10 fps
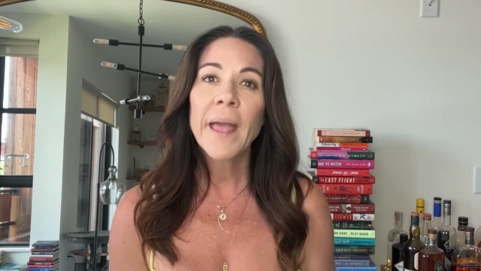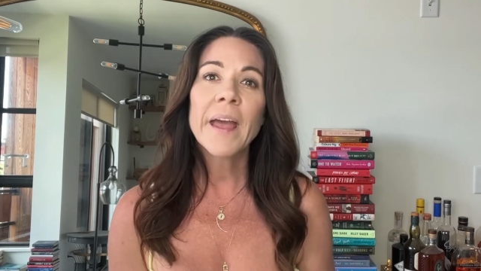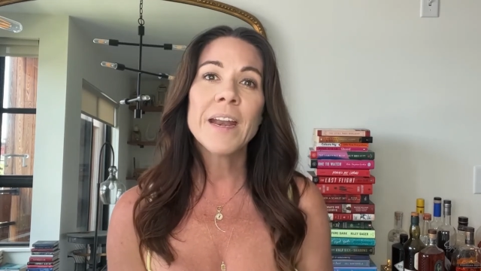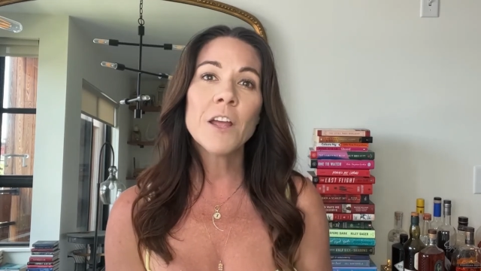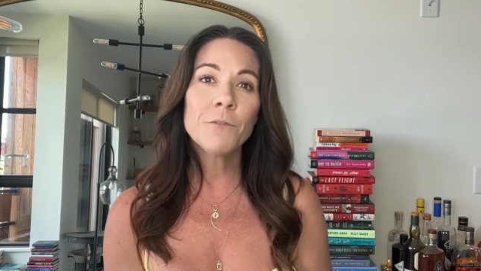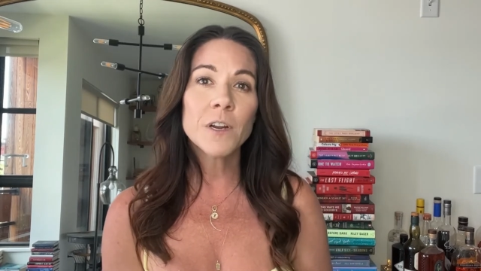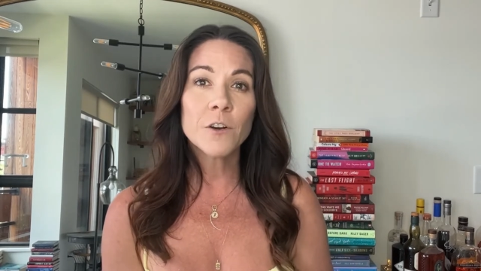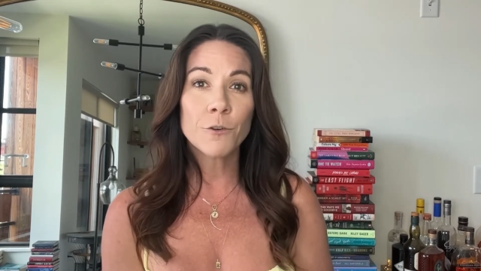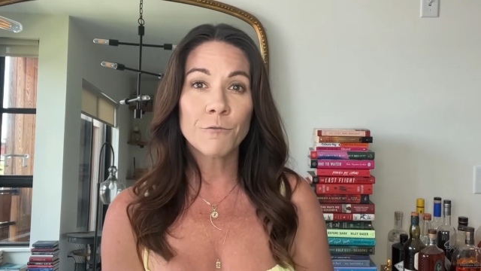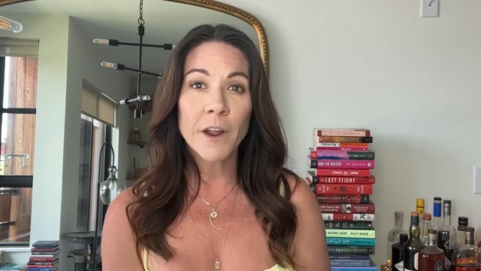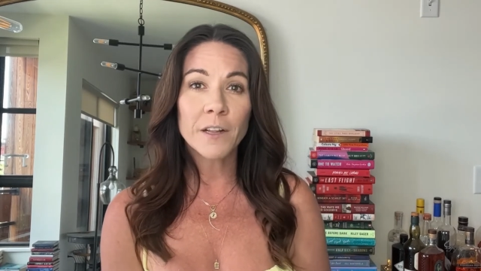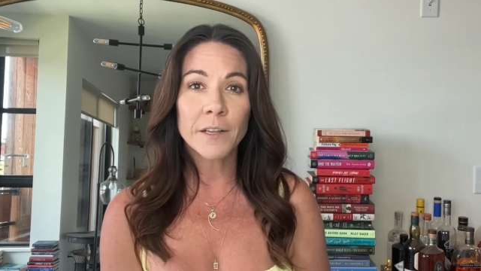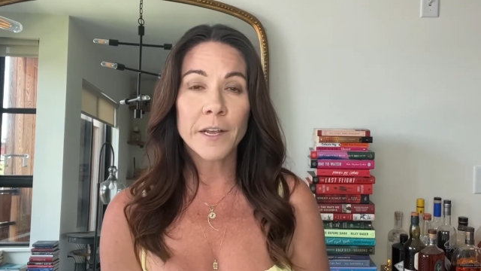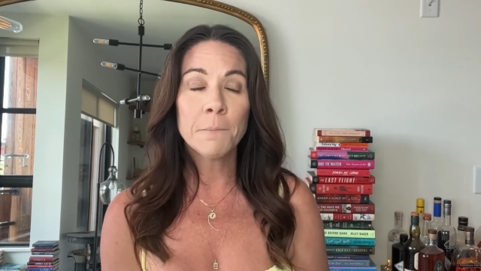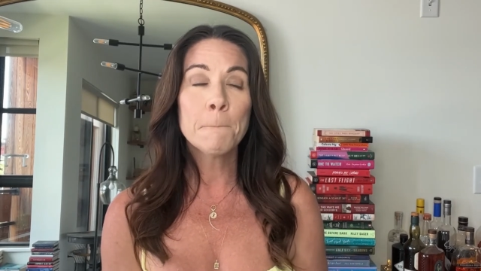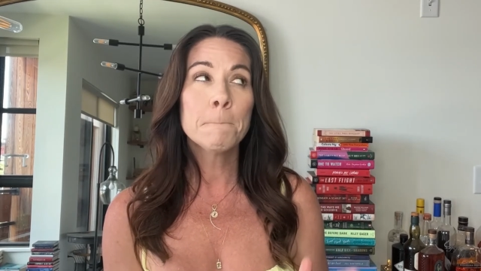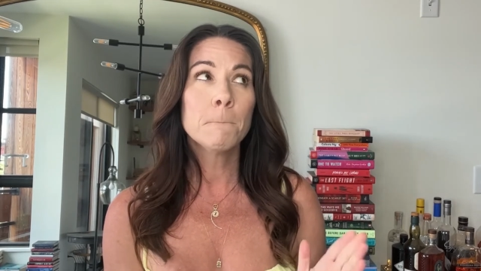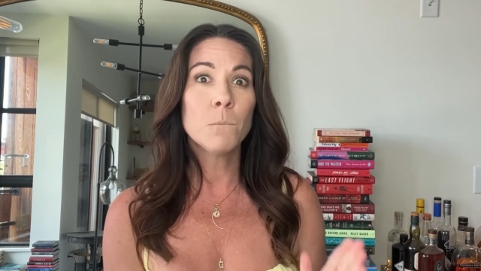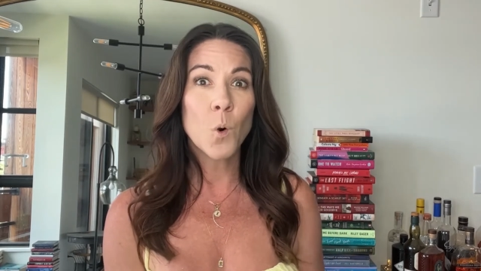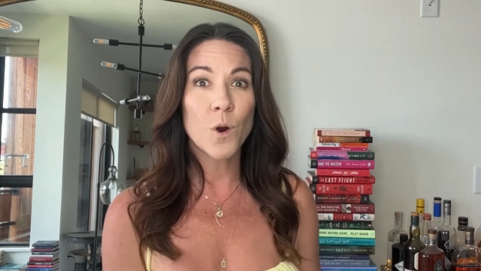And if done correctly,
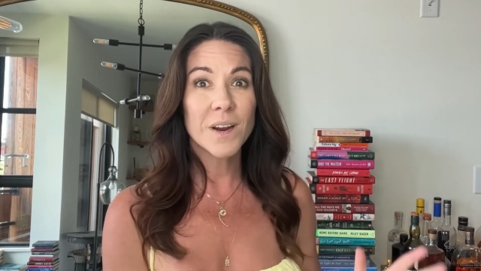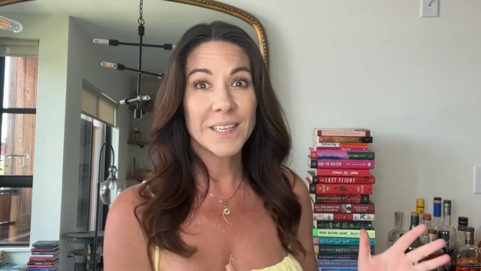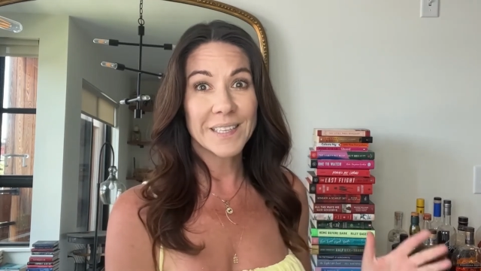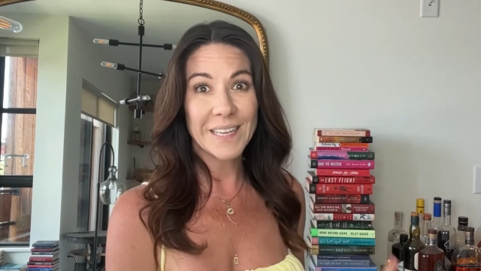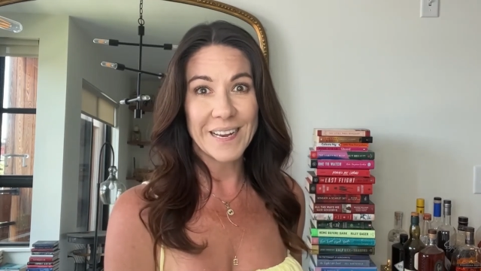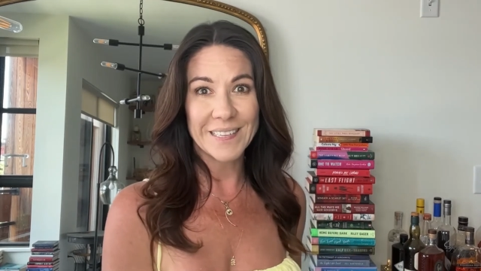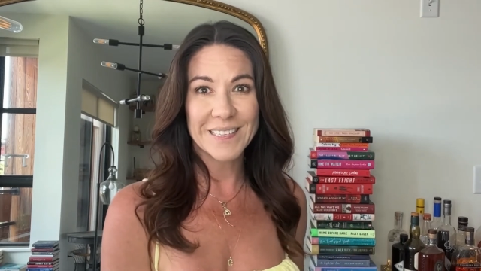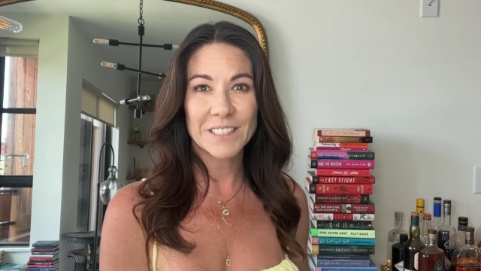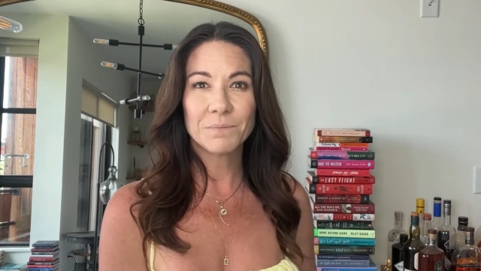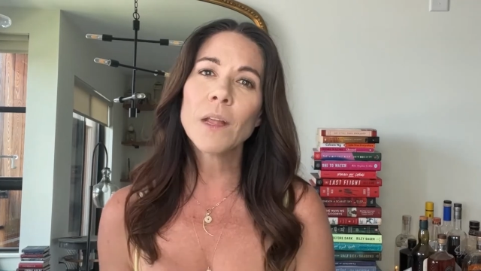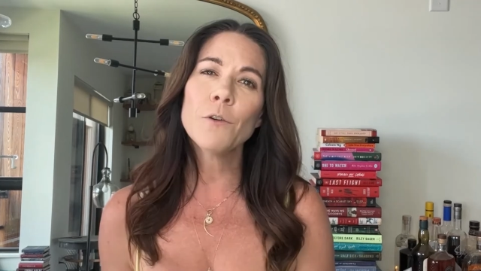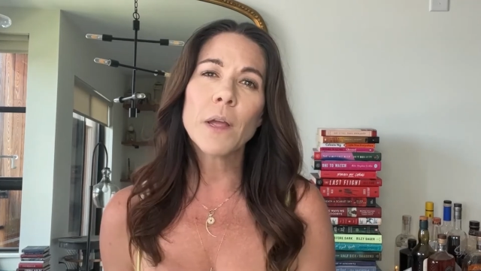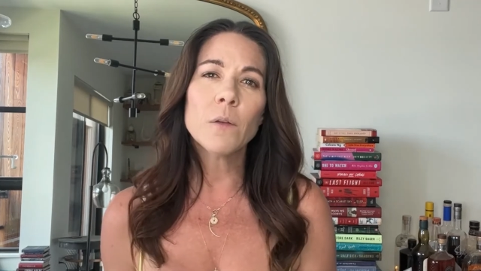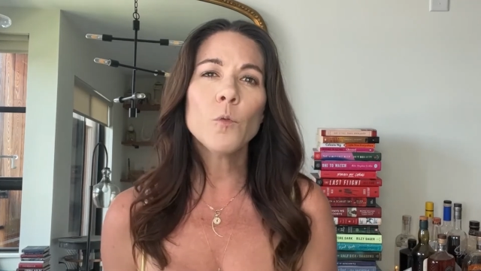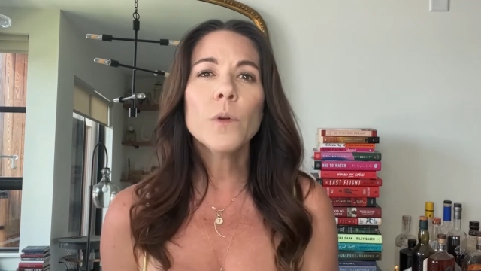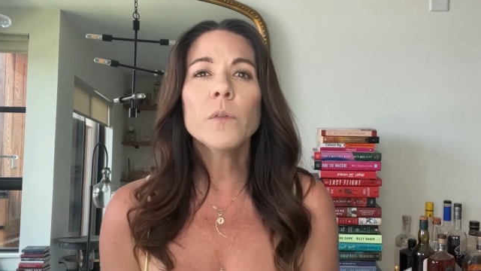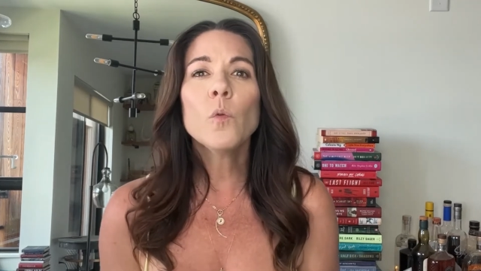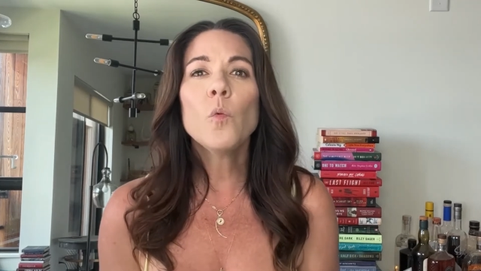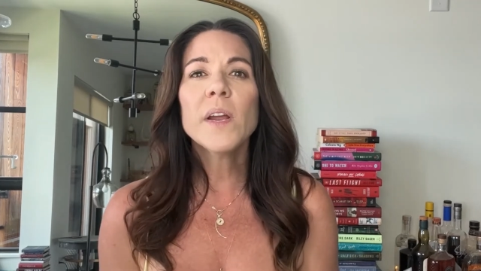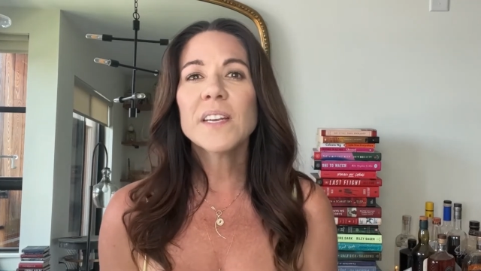more leads. Okay, well,
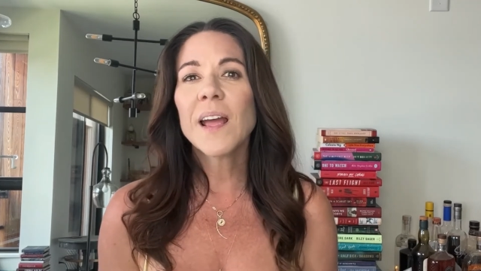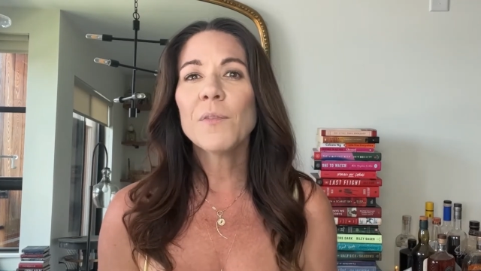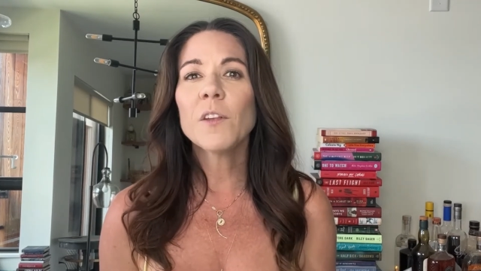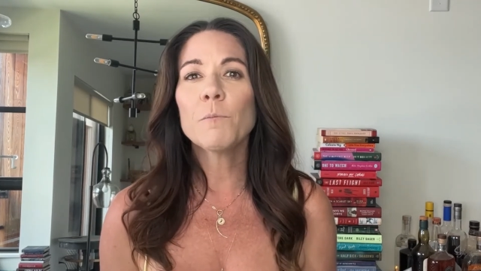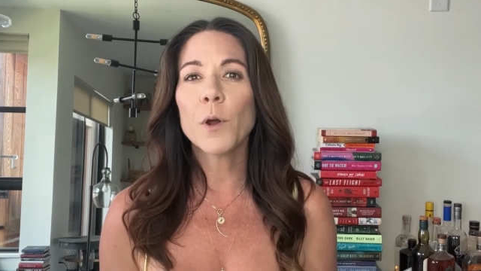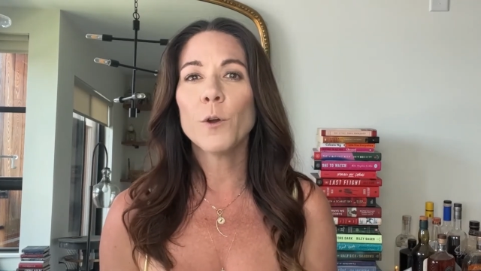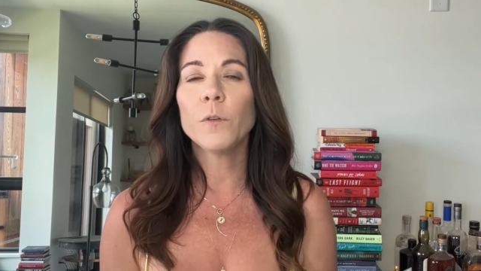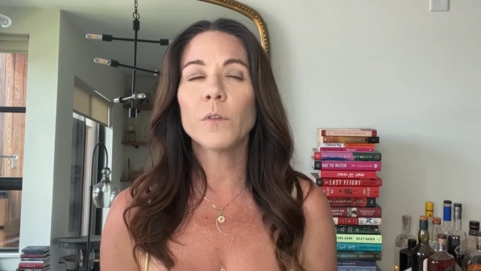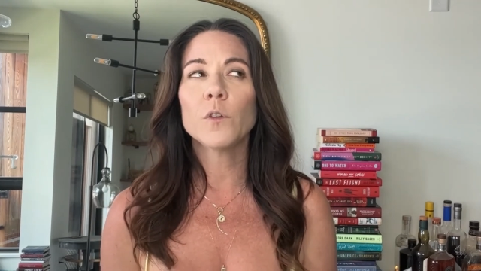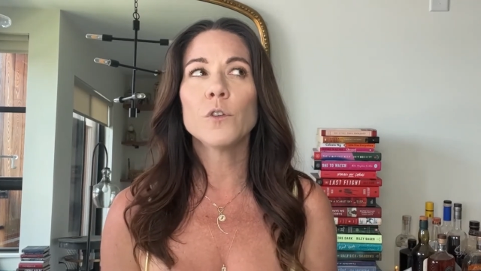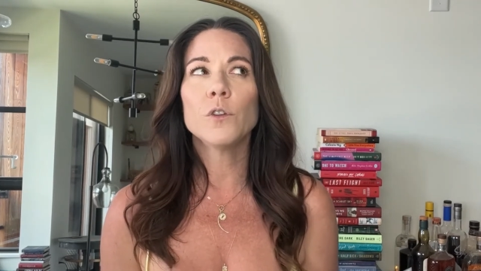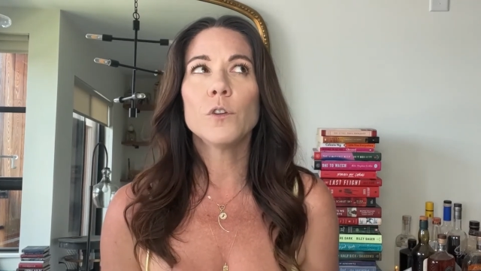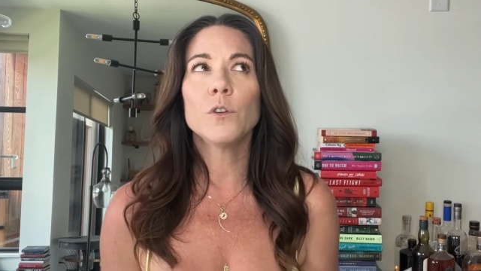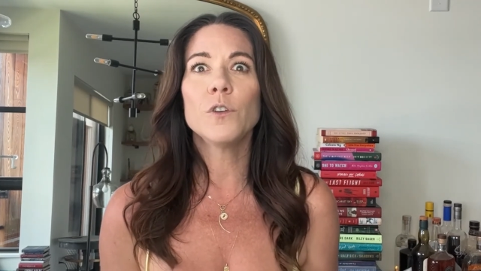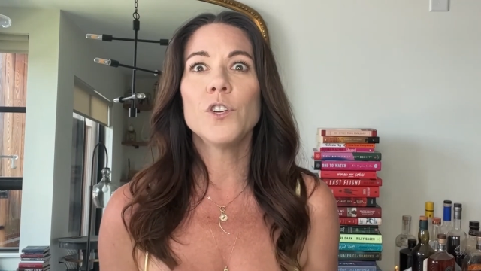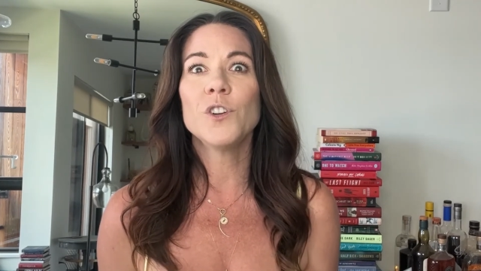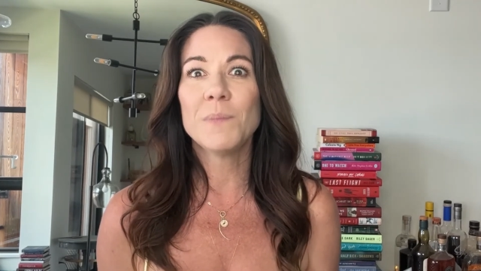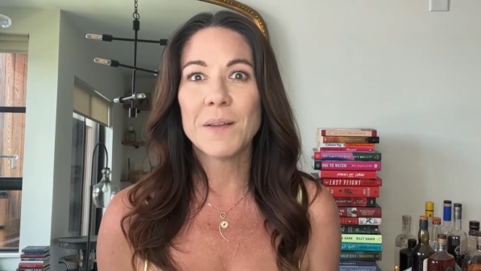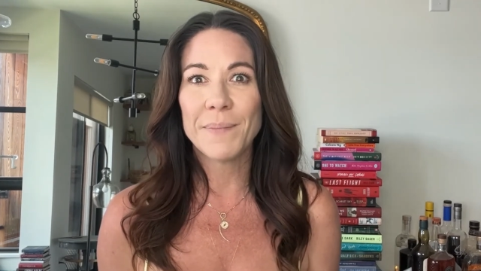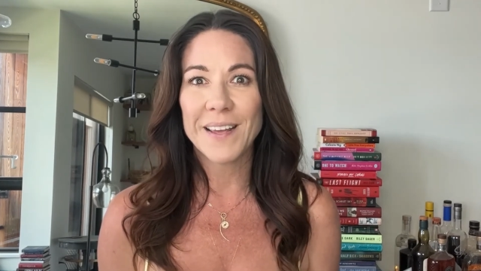so what types of posts should you
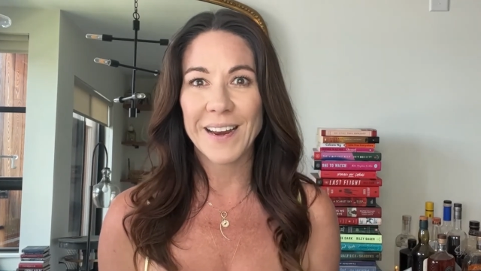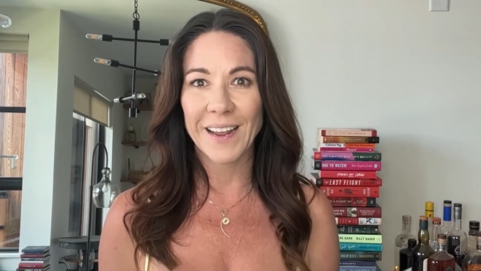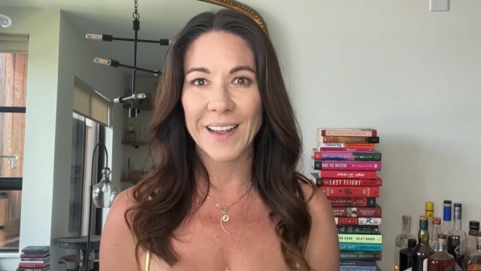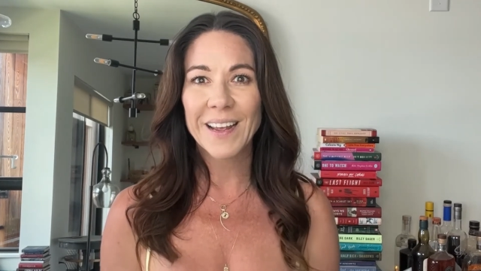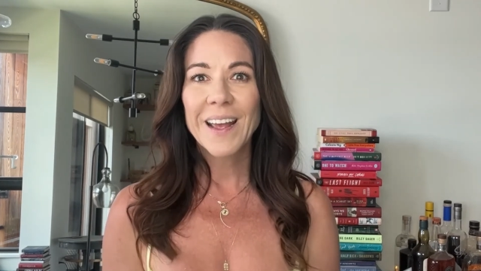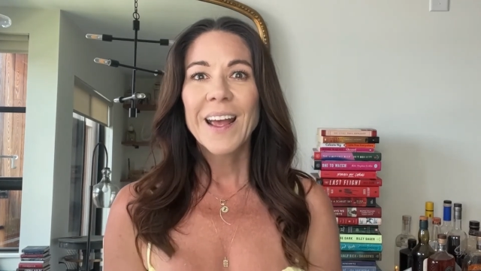be pinning?